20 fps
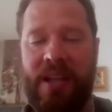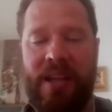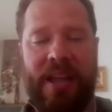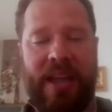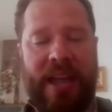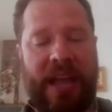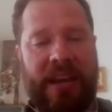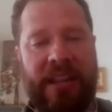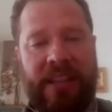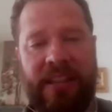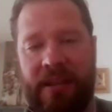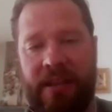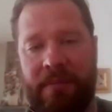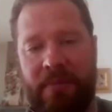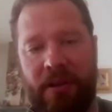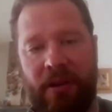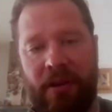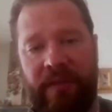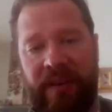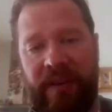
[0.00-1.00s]
anything
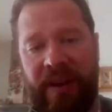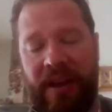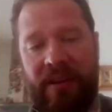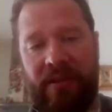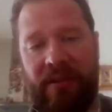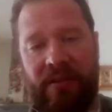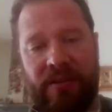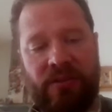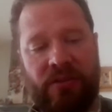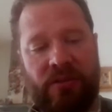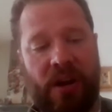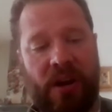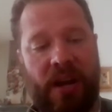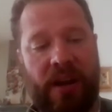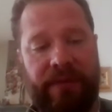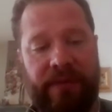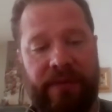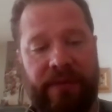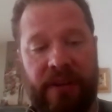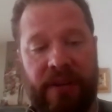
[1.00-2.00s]
beyond an hour's
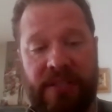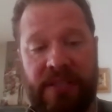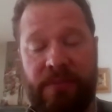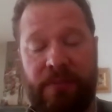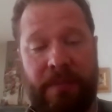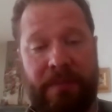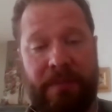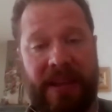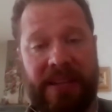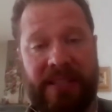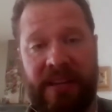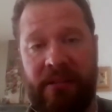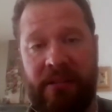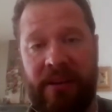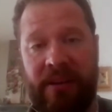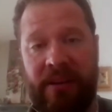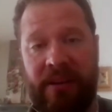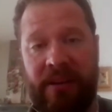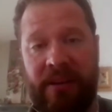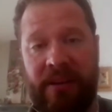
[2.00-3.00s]
drive for us, as we're based here in
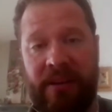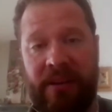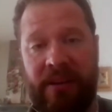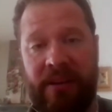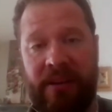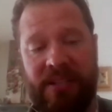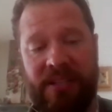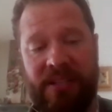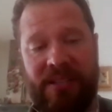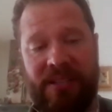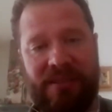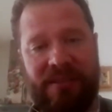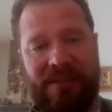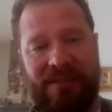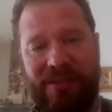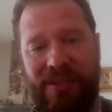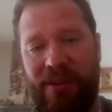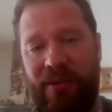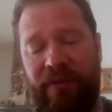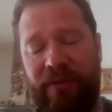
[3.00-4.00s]
Hilversum, is just
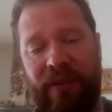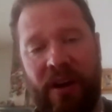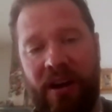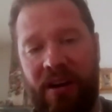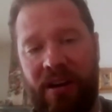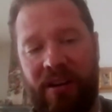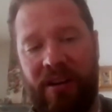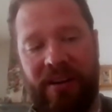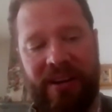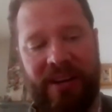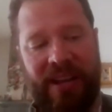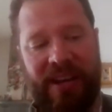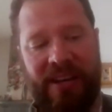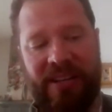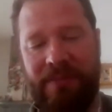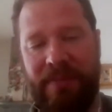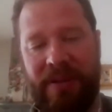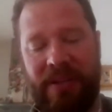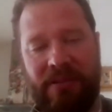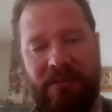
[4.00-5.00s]
too far and
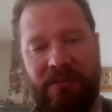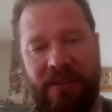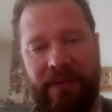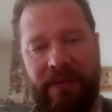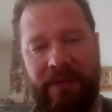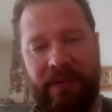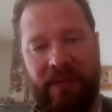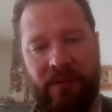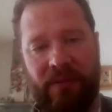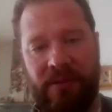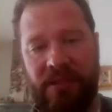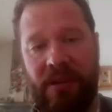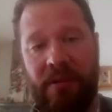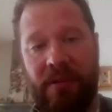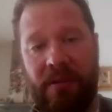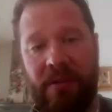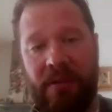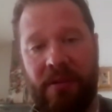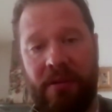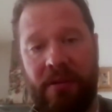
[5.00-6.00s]
it's a bit too difficult. So
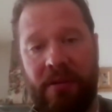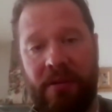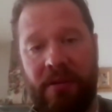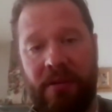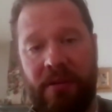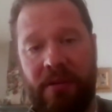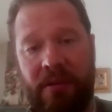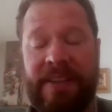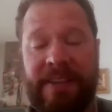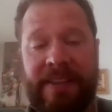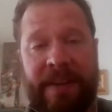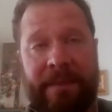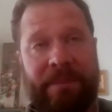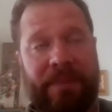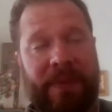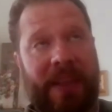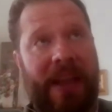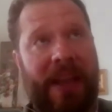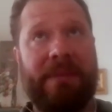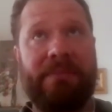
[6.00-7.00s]
mainly
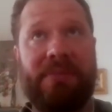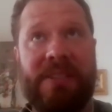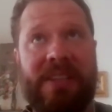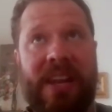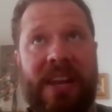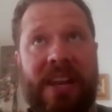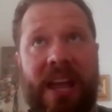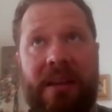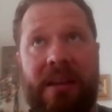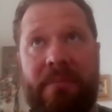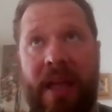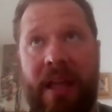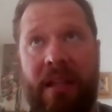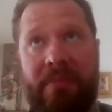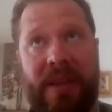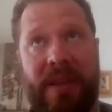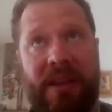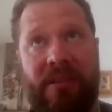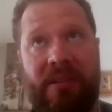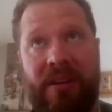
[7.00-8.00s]
Amsterdam,
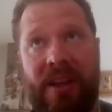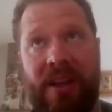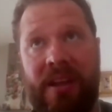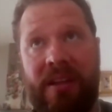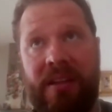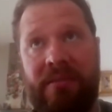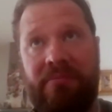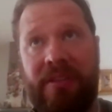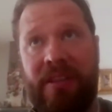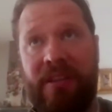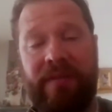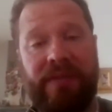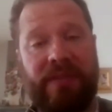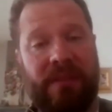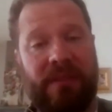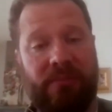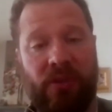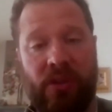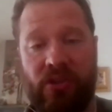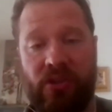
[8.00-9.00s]
Almere,
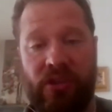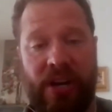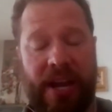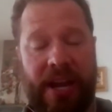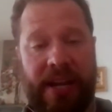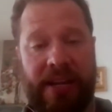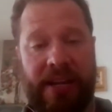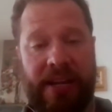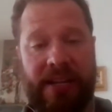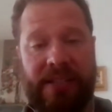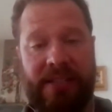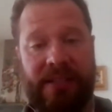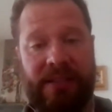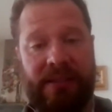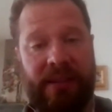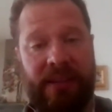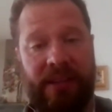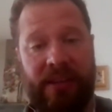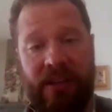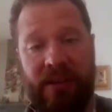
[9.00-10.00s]
Hilversum, Utrecht,
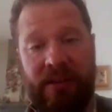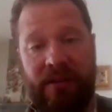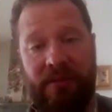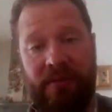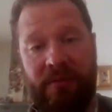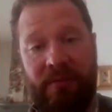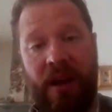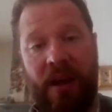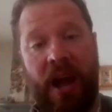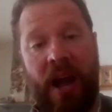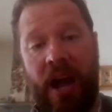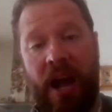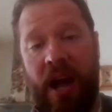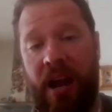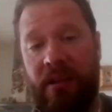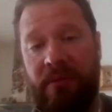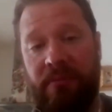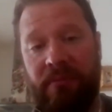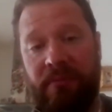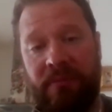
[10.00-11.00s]

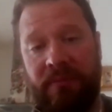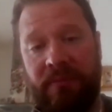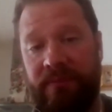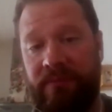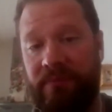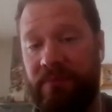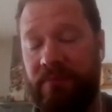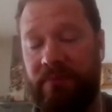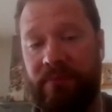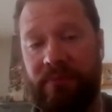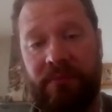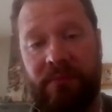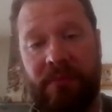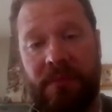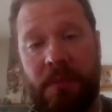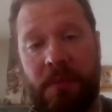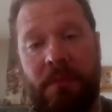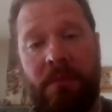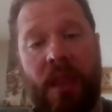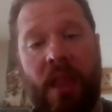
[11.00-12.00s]
Haarlem.
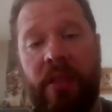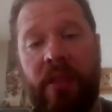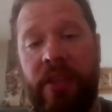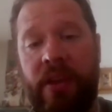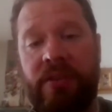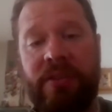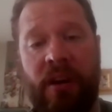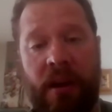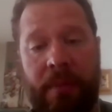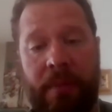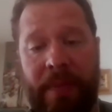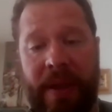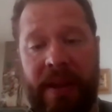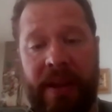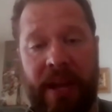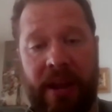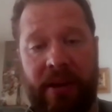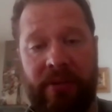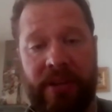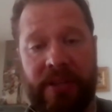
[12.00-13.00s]
Those are our main
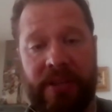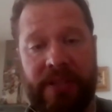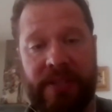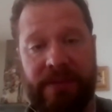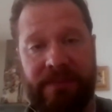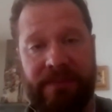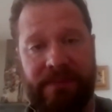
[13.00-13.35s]
areas.